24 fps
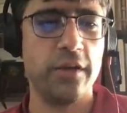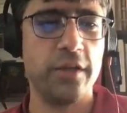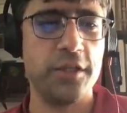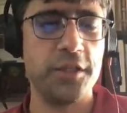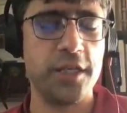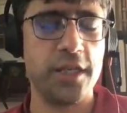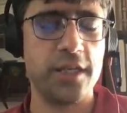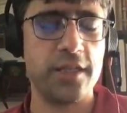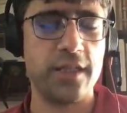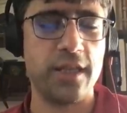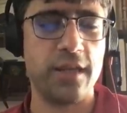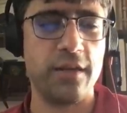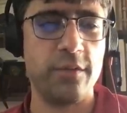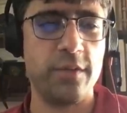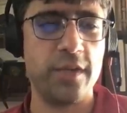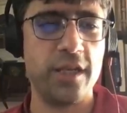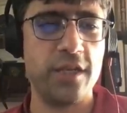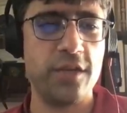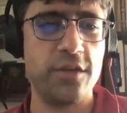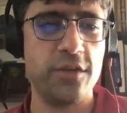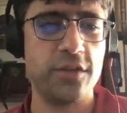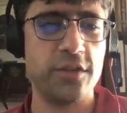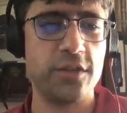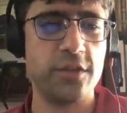which is that
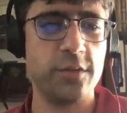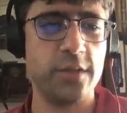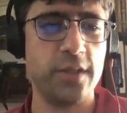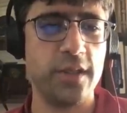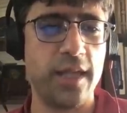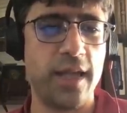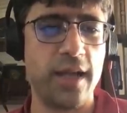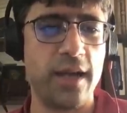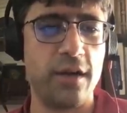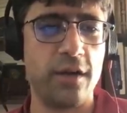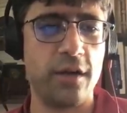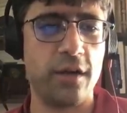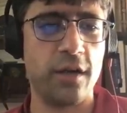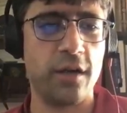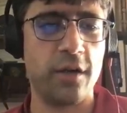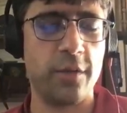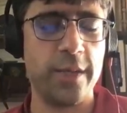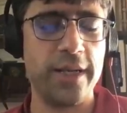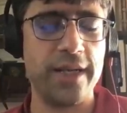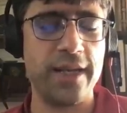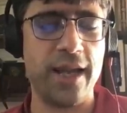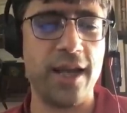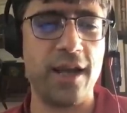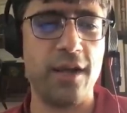we used to allow,
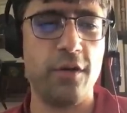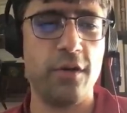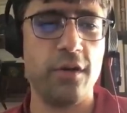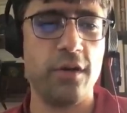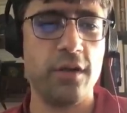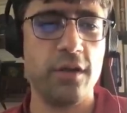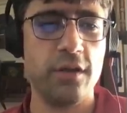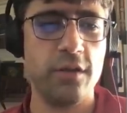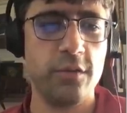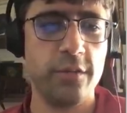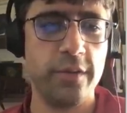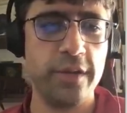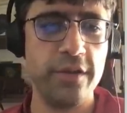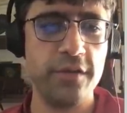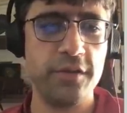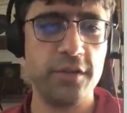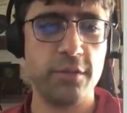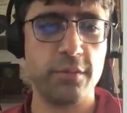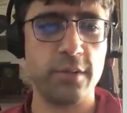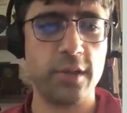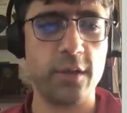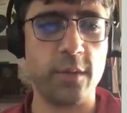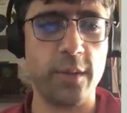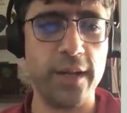or we now, we
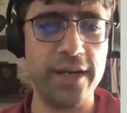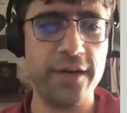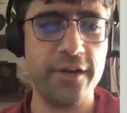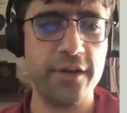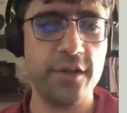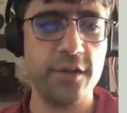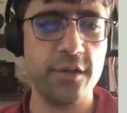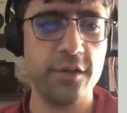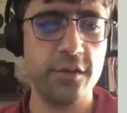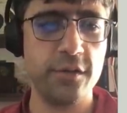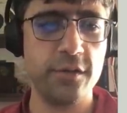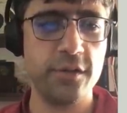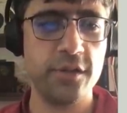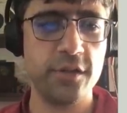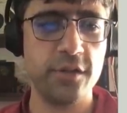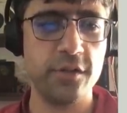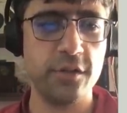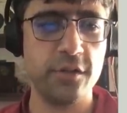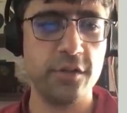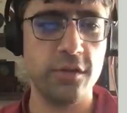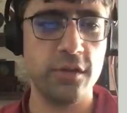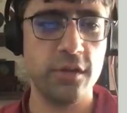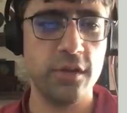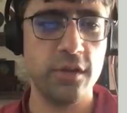used to require you
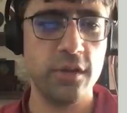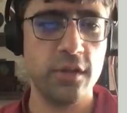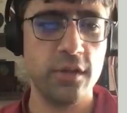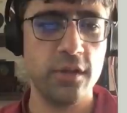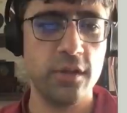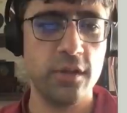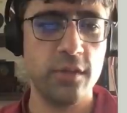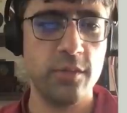to